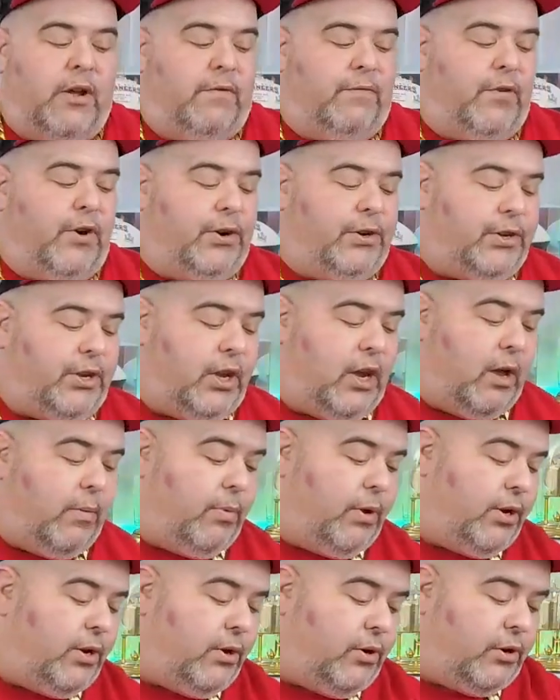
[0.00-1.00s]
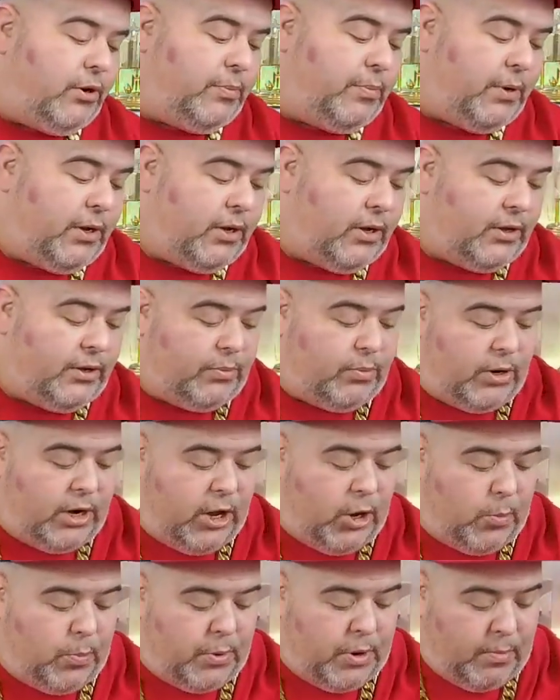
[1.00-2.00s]
First thing I'm going to do is, because when
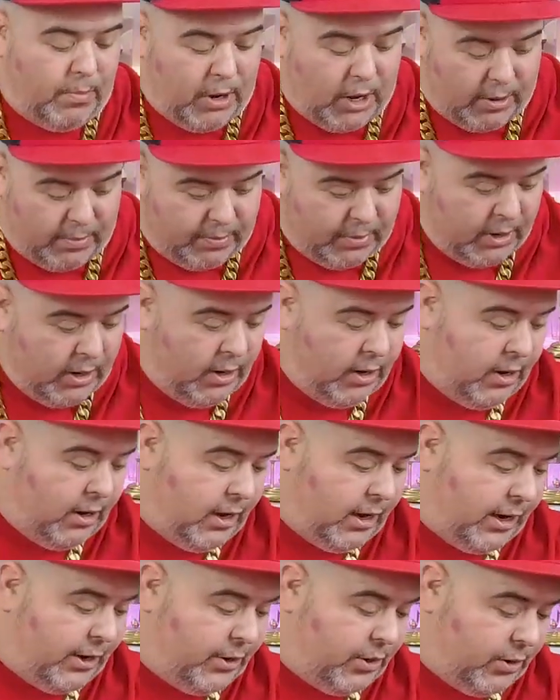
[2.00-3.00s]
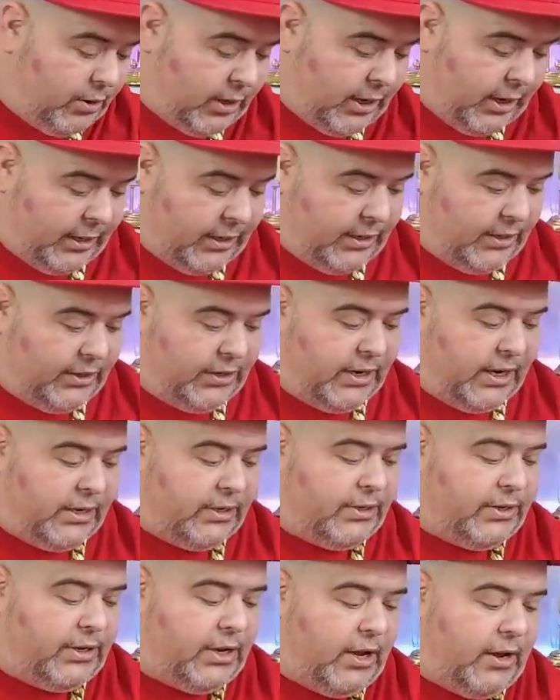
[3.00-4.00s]
I open them up, I don't like to
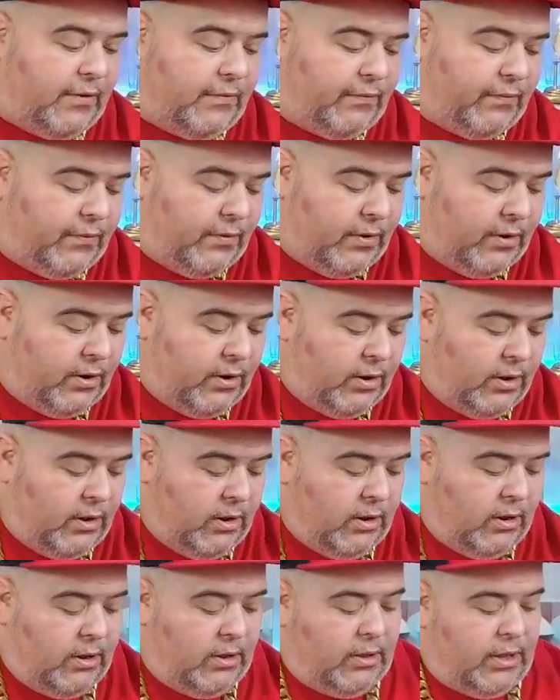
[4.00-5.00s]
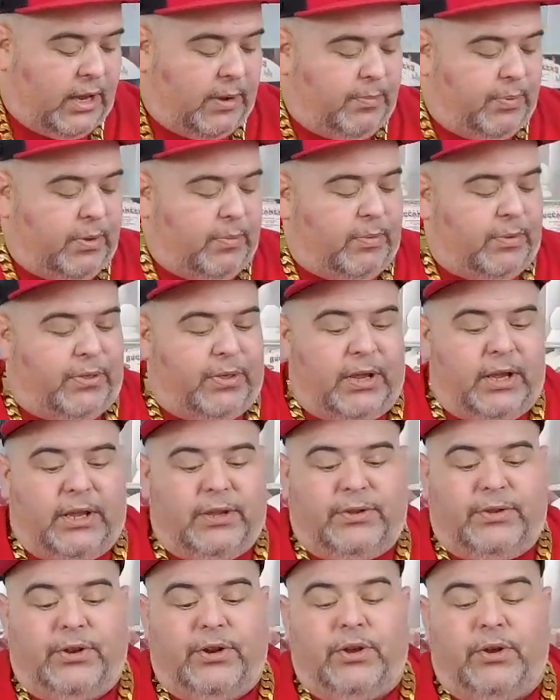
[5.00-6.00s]
send stuff that people think
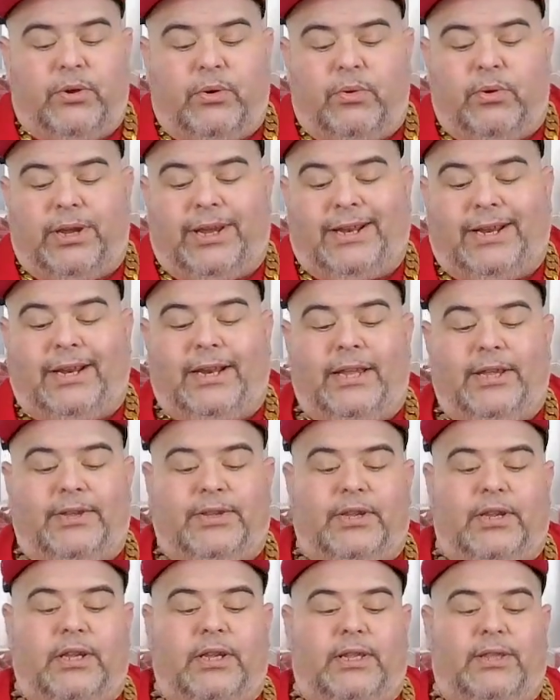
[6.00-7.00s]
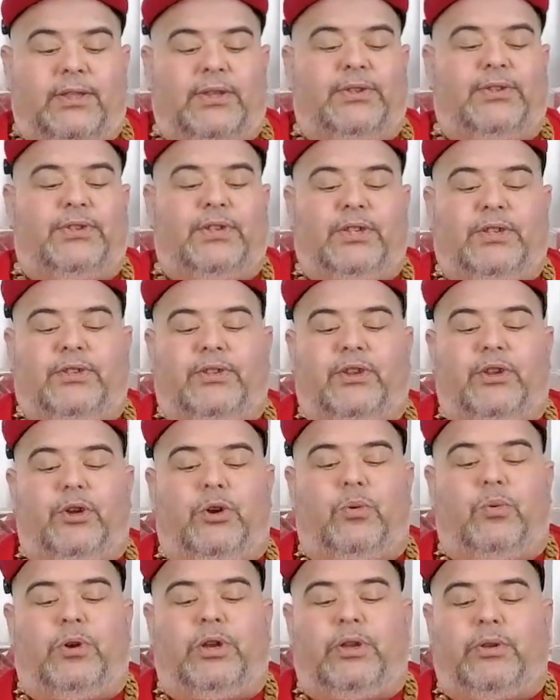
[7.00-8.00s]
is new, and it isn't. This is
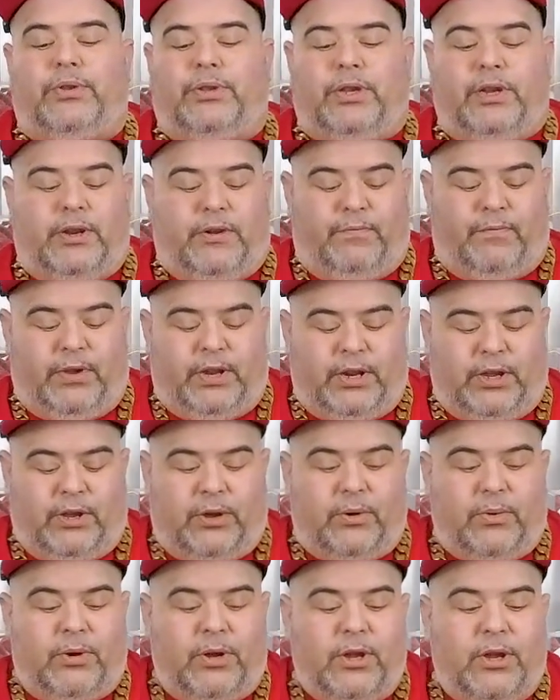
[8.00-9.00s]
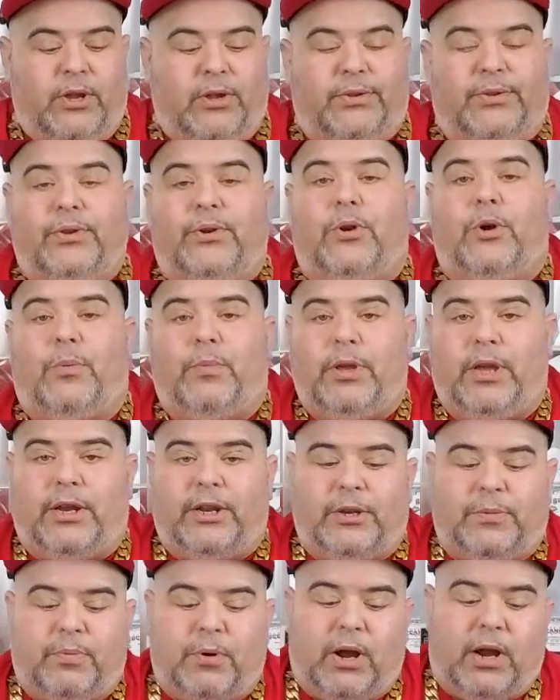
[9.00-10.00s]
new. We're using in the video. So normally on
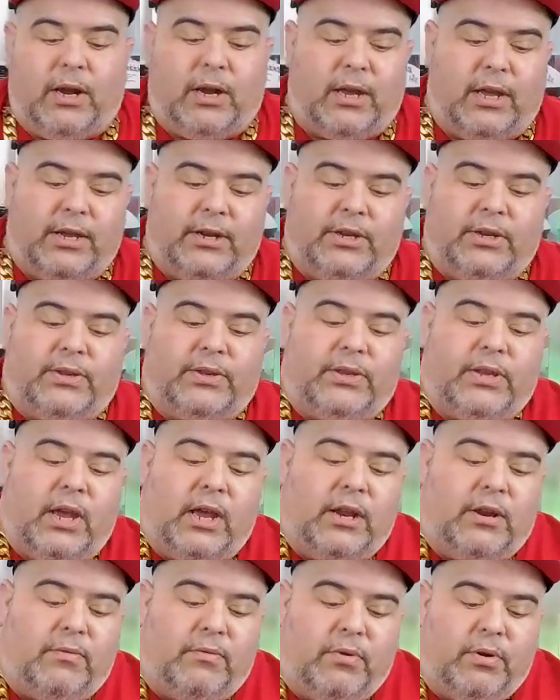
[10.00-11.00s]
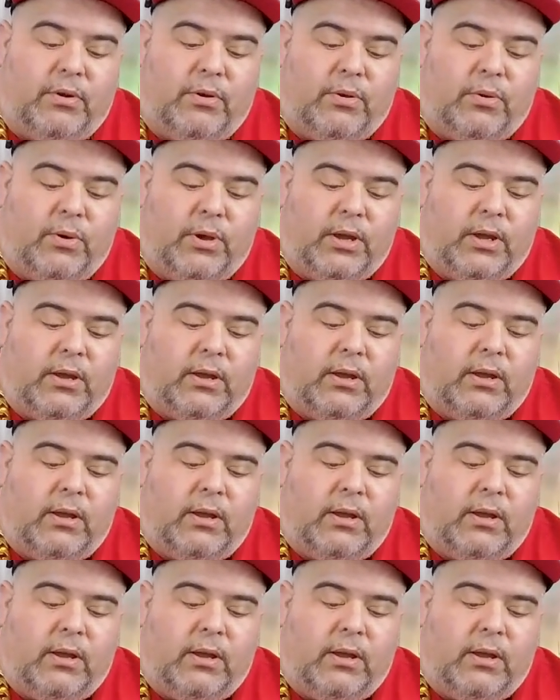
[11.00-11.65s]
this product, I just sign it real quick.